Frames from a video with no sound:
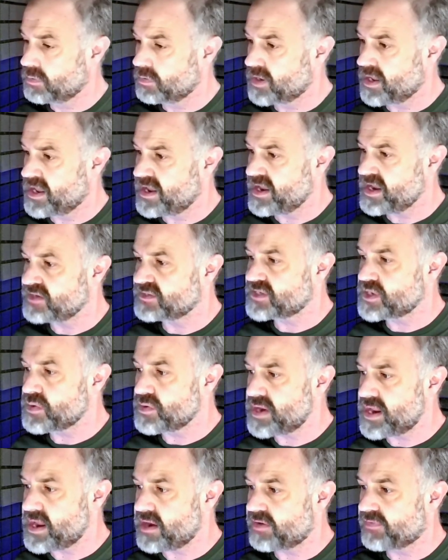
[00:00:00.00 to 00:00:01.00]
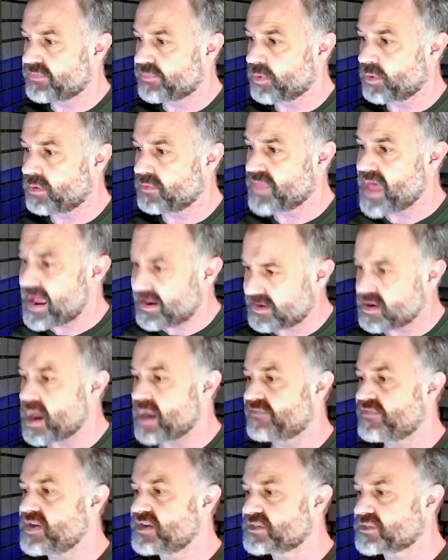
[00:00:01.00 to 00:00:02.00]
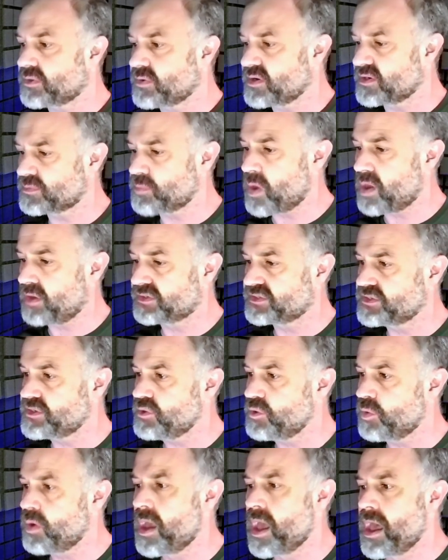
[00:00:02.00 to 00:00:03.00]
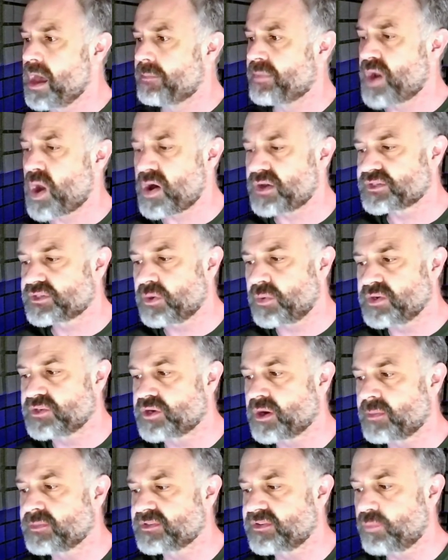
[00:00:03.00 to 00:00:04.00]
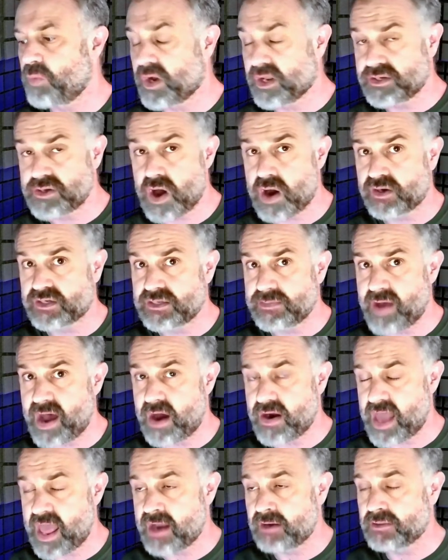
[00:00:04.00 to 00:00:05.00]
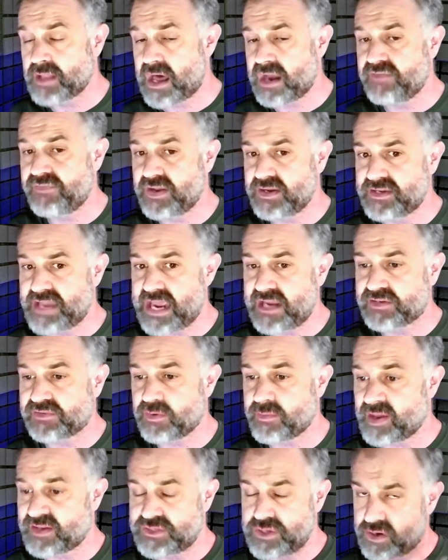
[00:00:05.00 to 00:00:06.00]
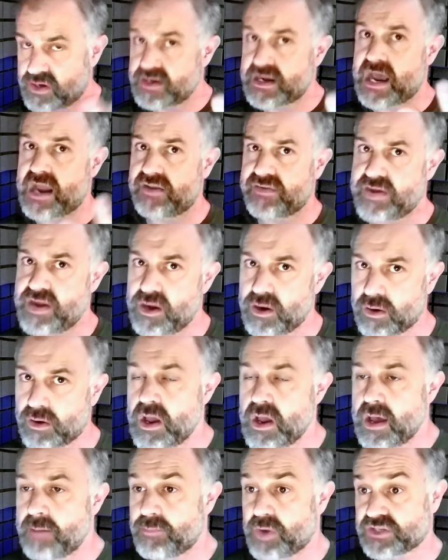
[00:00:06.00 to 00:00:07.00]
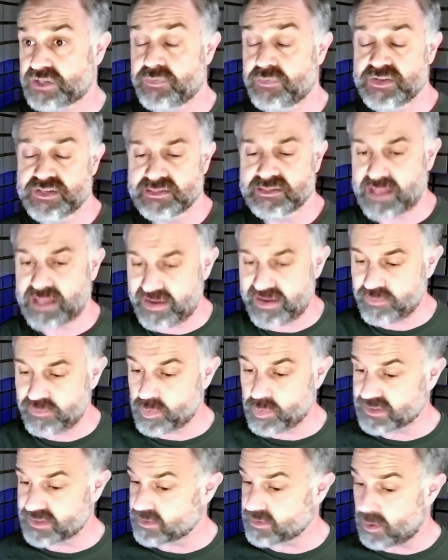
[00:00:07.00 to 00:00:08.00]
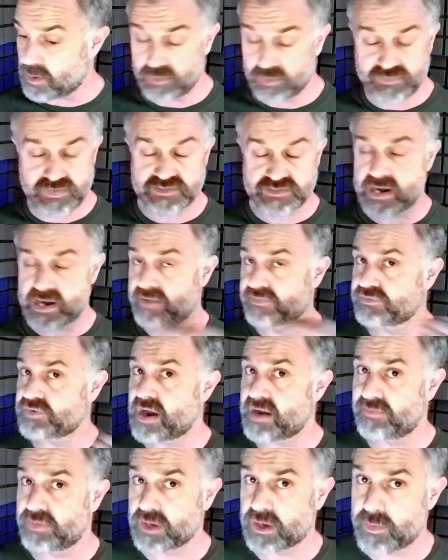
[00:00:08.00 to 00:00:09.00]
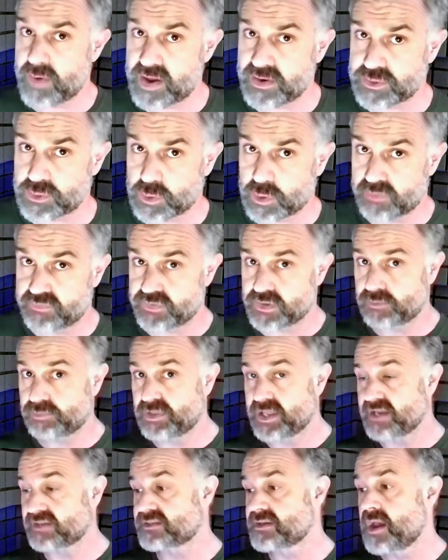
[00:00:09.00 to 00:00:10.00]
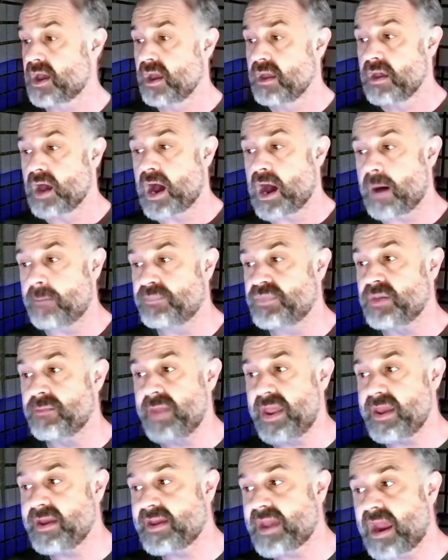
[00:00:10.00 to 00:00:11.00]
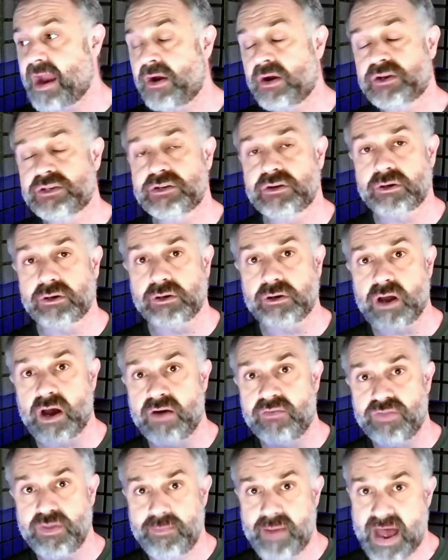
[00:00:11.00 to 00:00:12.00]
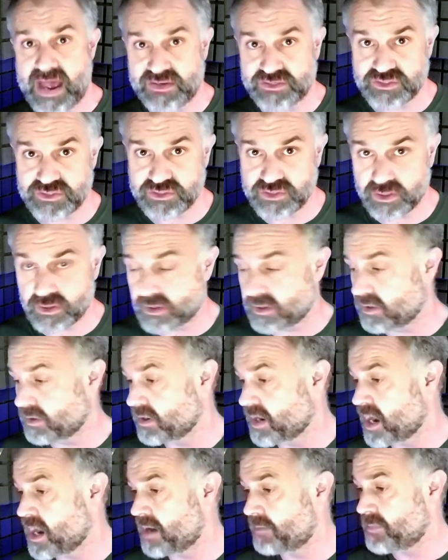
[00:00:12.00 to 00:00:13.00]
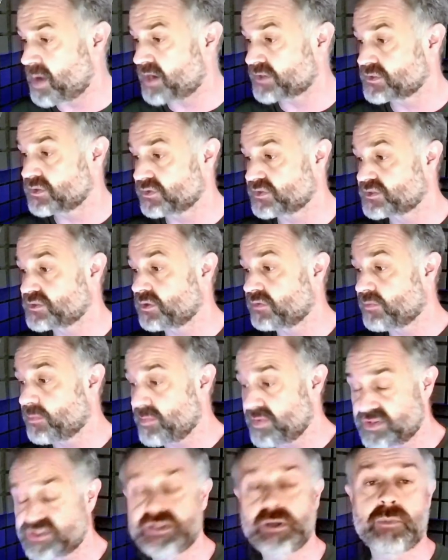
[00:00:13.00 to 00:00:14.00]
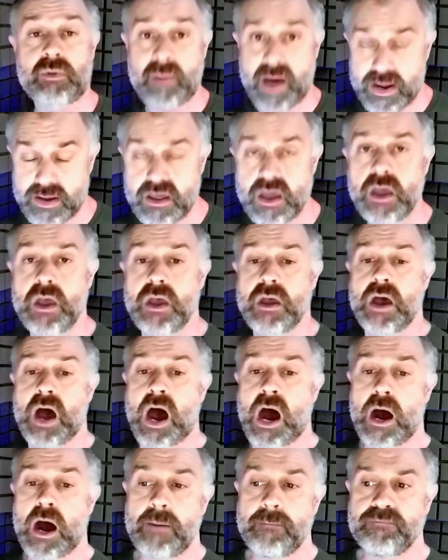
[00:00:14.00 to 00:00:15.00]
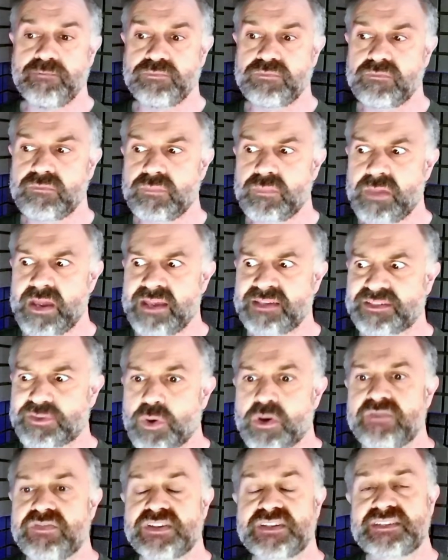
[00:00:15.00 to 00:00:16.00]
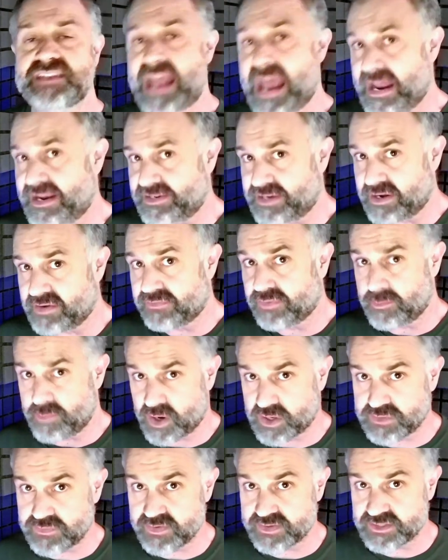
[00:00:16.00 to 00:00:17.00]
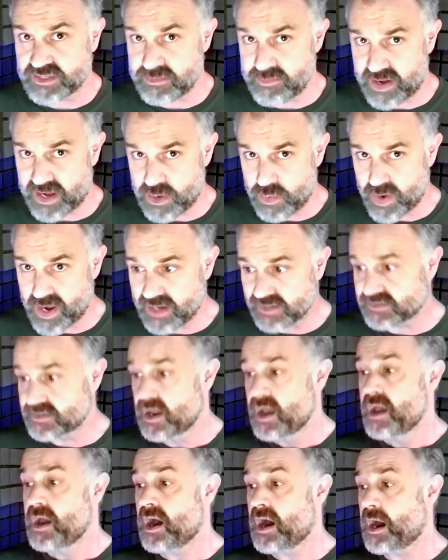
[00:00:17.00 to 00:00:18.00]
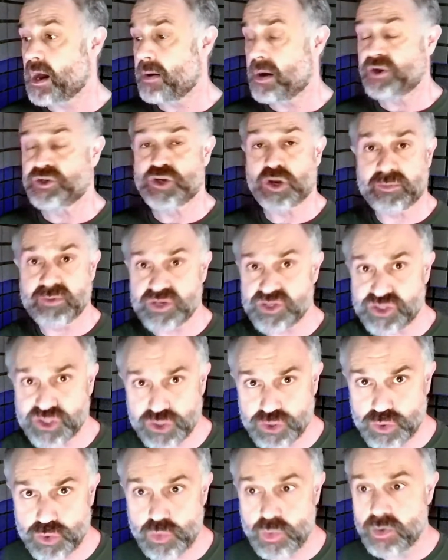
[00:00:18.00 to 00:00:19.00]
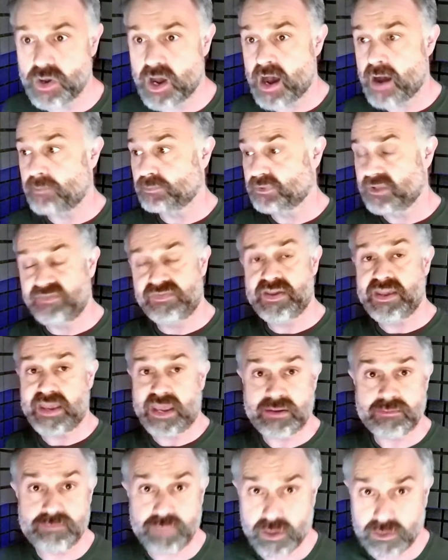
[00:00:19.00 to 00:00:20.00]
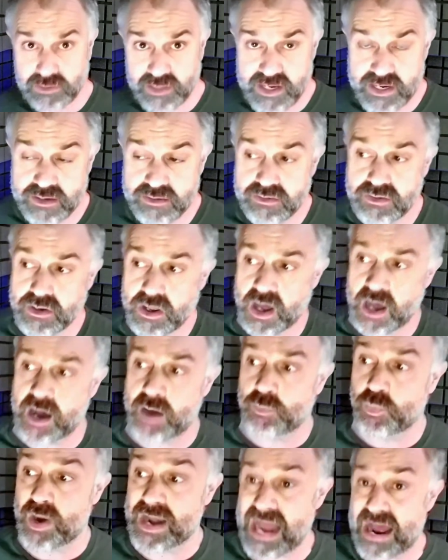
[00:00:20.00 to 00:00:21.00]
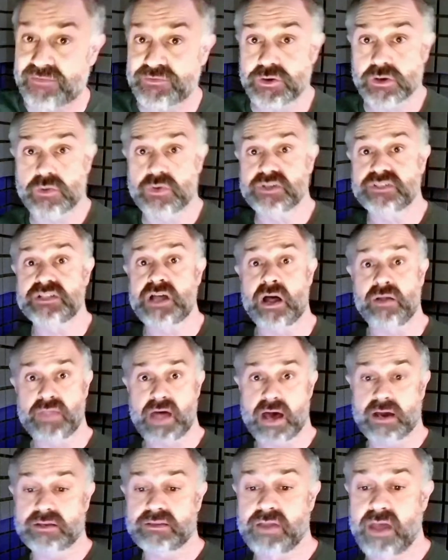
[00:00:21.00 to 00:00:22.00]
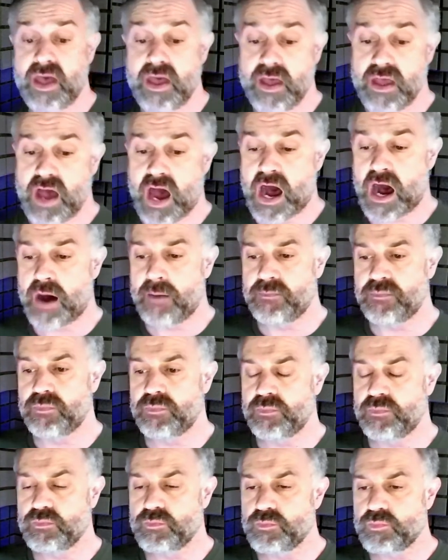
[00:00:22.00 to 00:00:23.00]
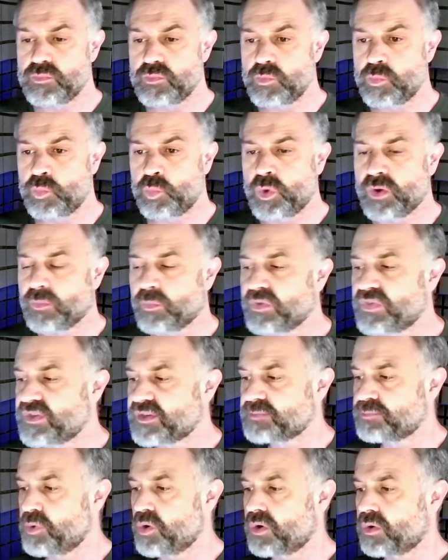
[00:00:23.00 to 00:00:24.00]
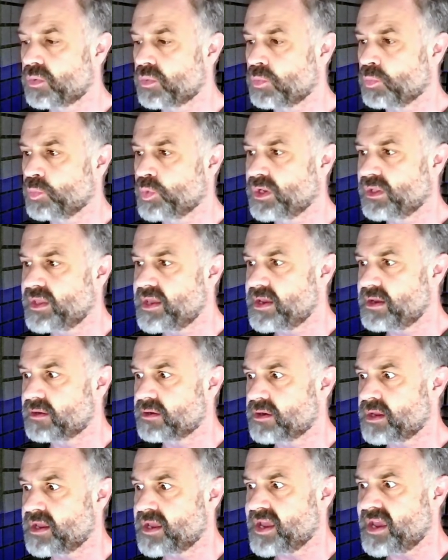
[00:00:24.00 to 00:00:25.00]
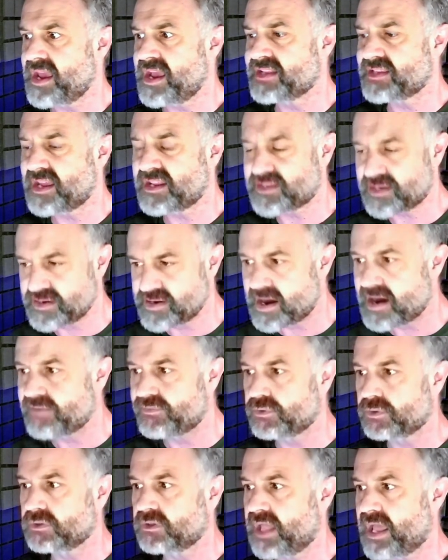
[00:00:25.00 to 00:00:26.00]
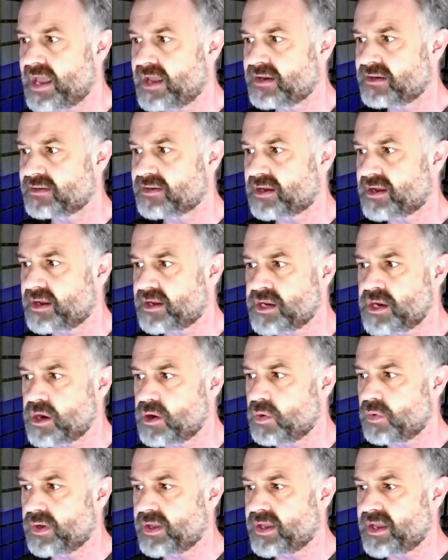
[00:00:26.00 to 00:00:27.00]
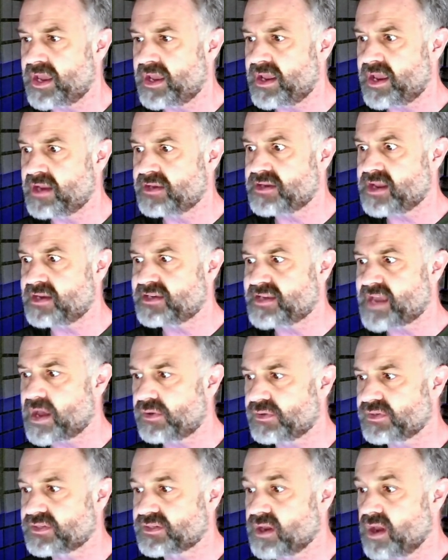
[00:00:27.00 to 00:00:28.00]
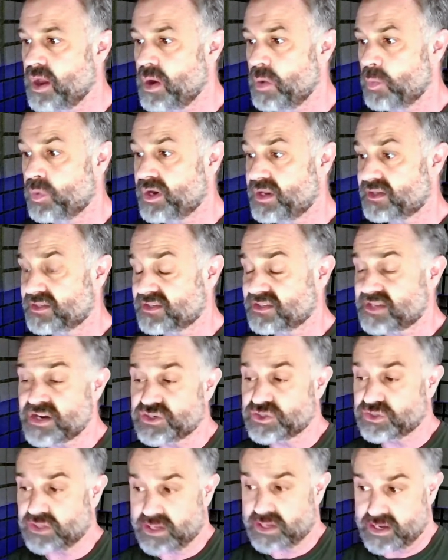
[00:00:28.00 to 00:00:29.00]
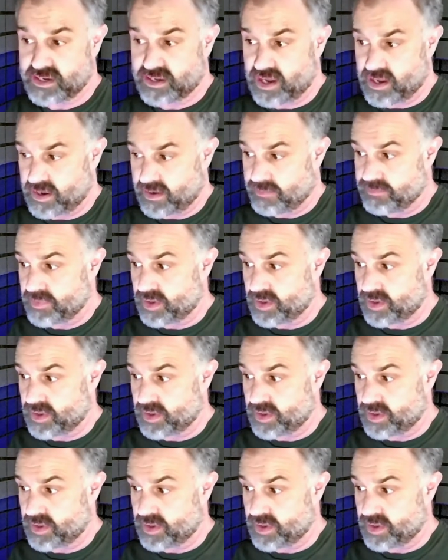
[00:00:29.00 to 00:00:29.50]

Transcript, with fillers: is unique for that kind of history as well too but also in terms of what it talks about and a lot of it takes from as you can kind of hear Boschwitz's life was all this kind of traveling around all over the place um, the main character of the passenger um, otto silbermann um, is sort of a stand-in for Boschwitz in many ways. Uh, a German Jew um, living in Berlin uh, right after Kristallnacht, um, what, what this book really it, it's a novel and uh, you know it, it tells what is essentially uh,